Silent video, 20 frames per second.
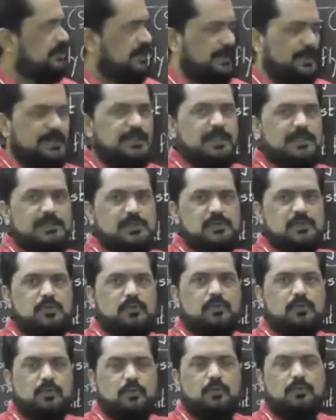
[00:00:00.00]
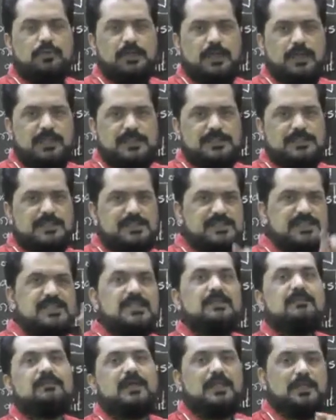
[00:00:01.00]
it also known as the
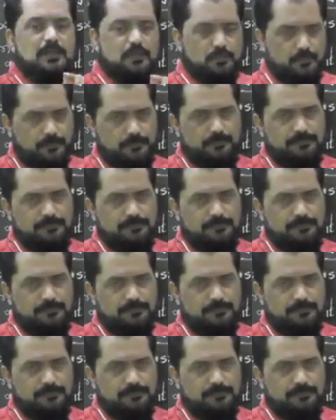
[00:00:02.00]
C value.